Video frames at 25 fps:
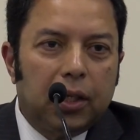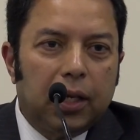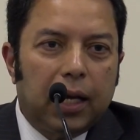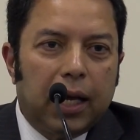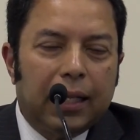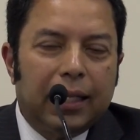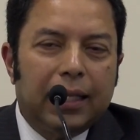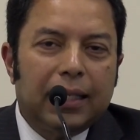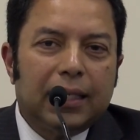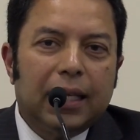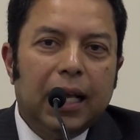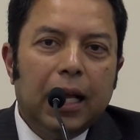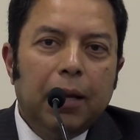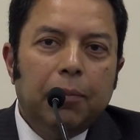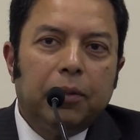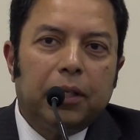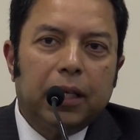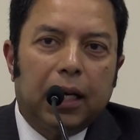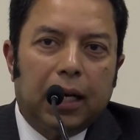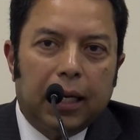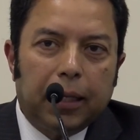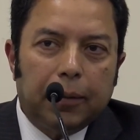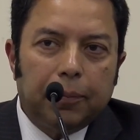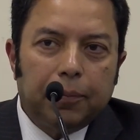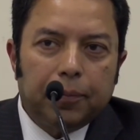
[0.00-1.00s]
At the same
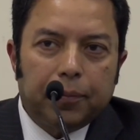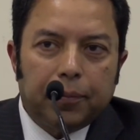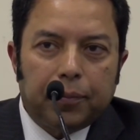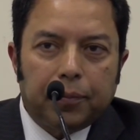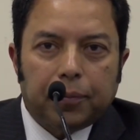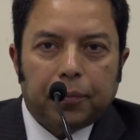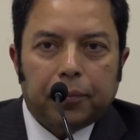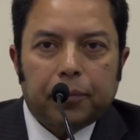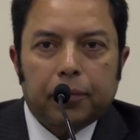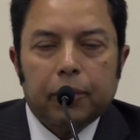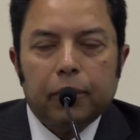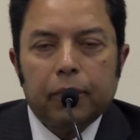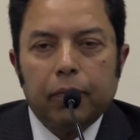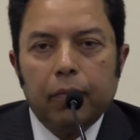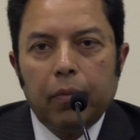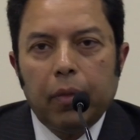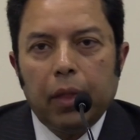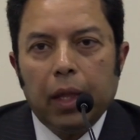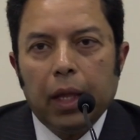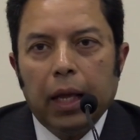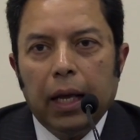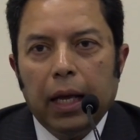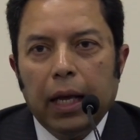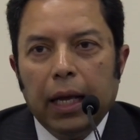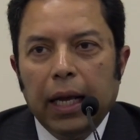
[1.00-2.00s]
time,
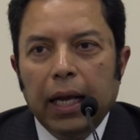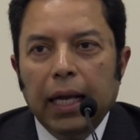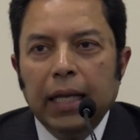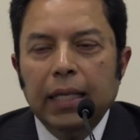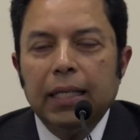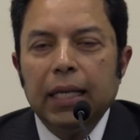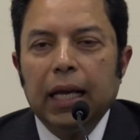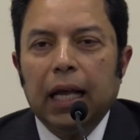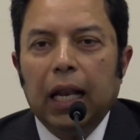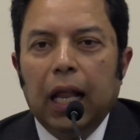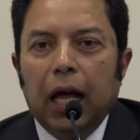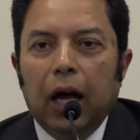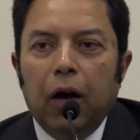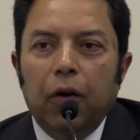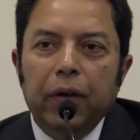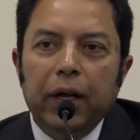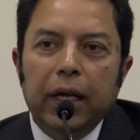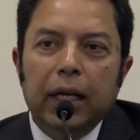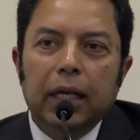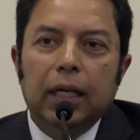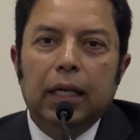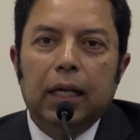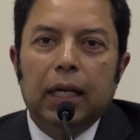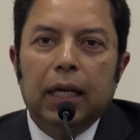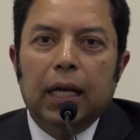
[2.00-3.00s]
he's
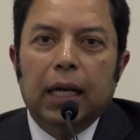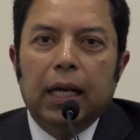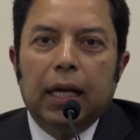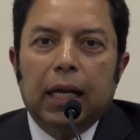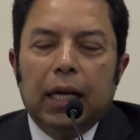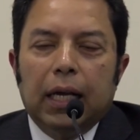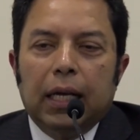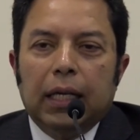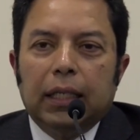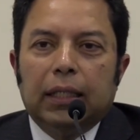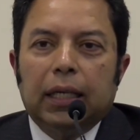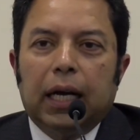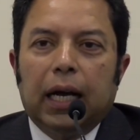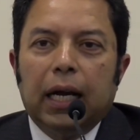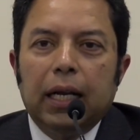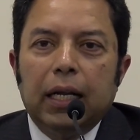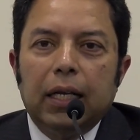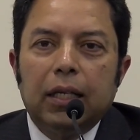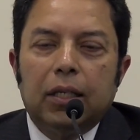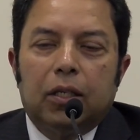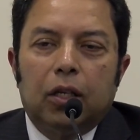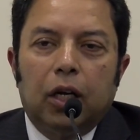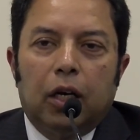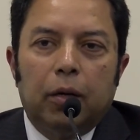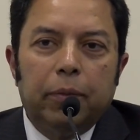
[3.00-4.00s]
allowing
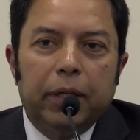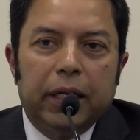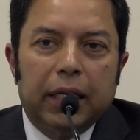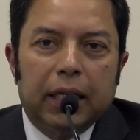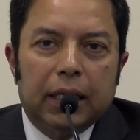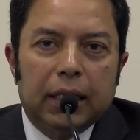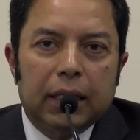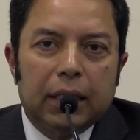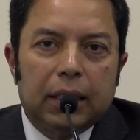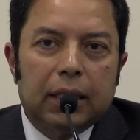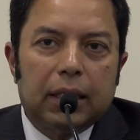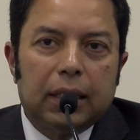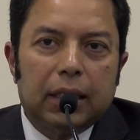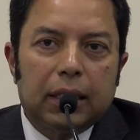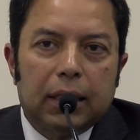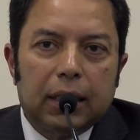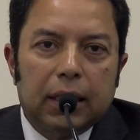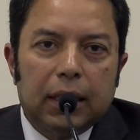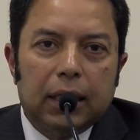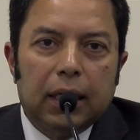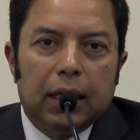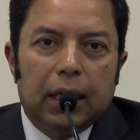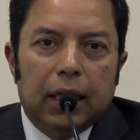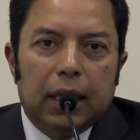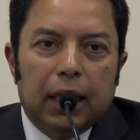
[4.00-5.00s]
China's dominance
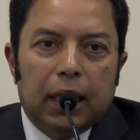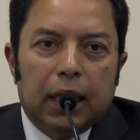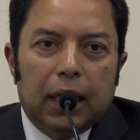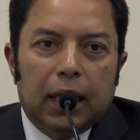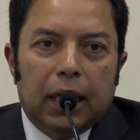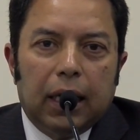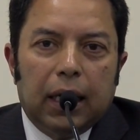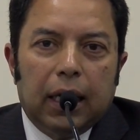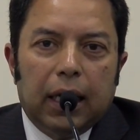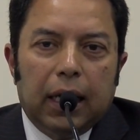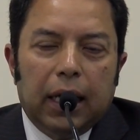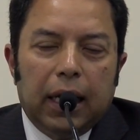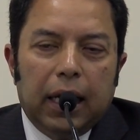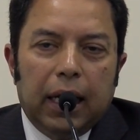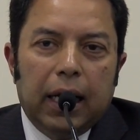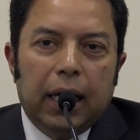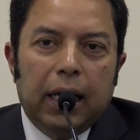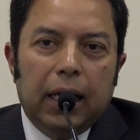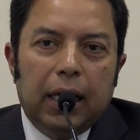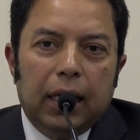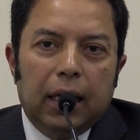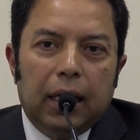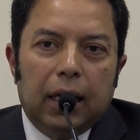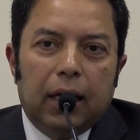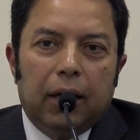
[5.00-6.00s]

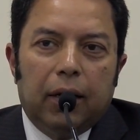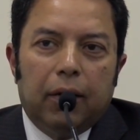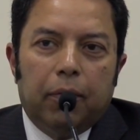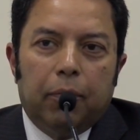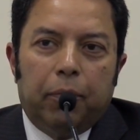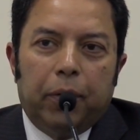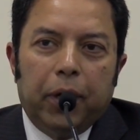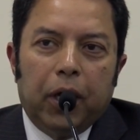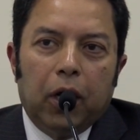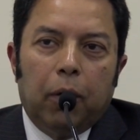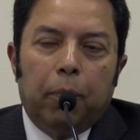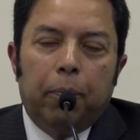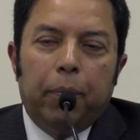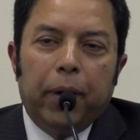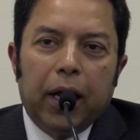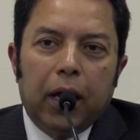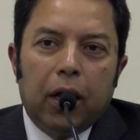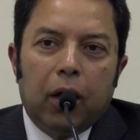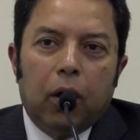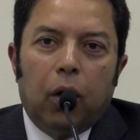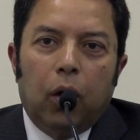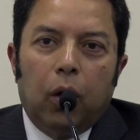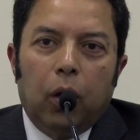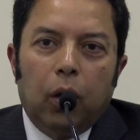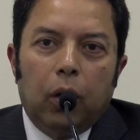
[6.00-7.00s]
in Bay of
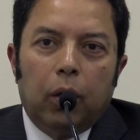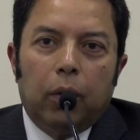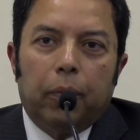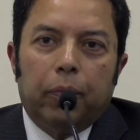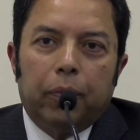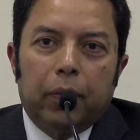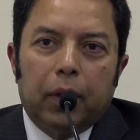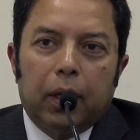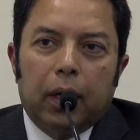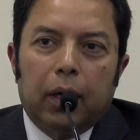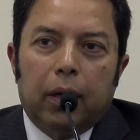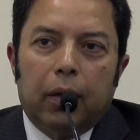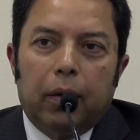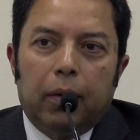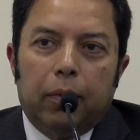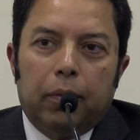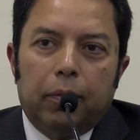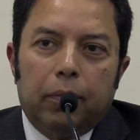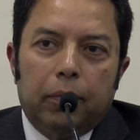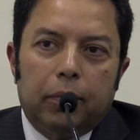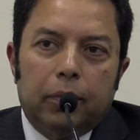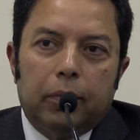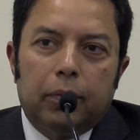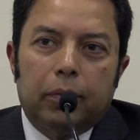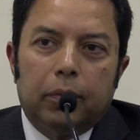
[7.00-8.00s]
Bengal
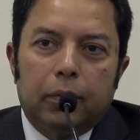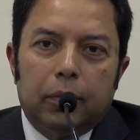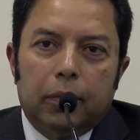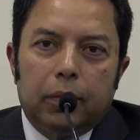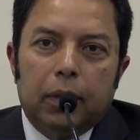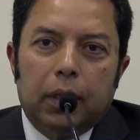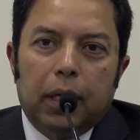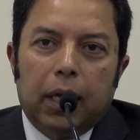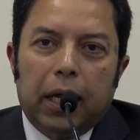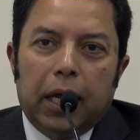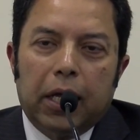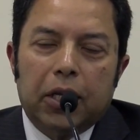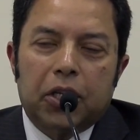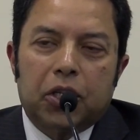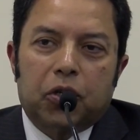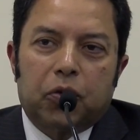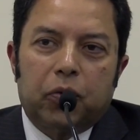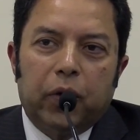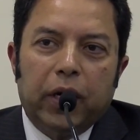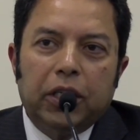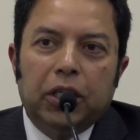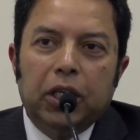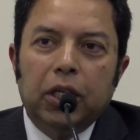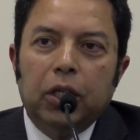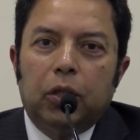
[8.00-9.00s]

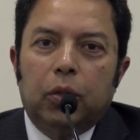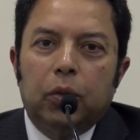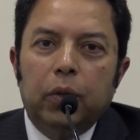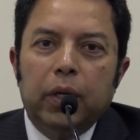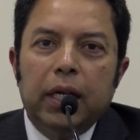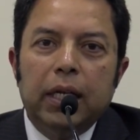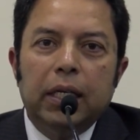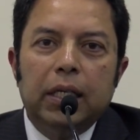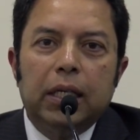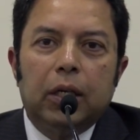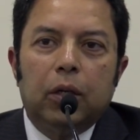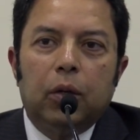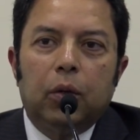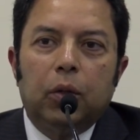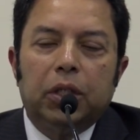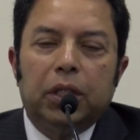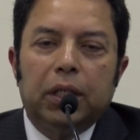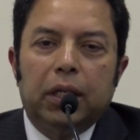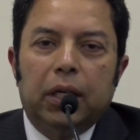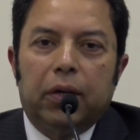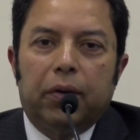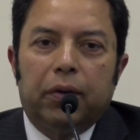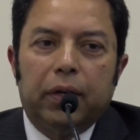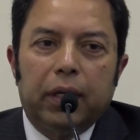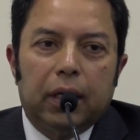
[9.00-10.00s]
stretching to Indian
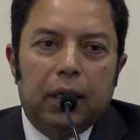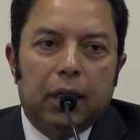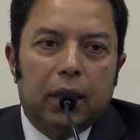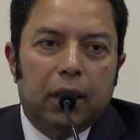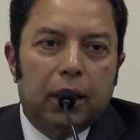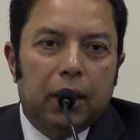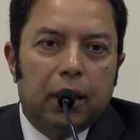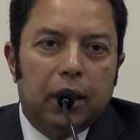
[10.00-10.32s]
Ocean area,